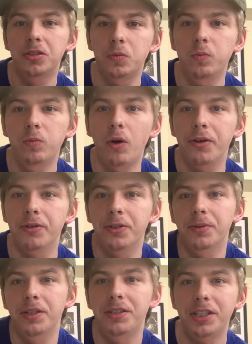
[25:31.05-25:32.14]
just while you're
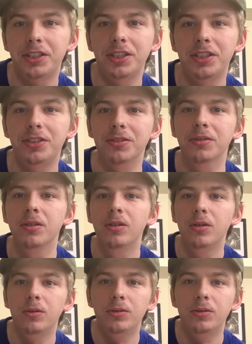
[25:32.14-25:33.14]
doing the dishes or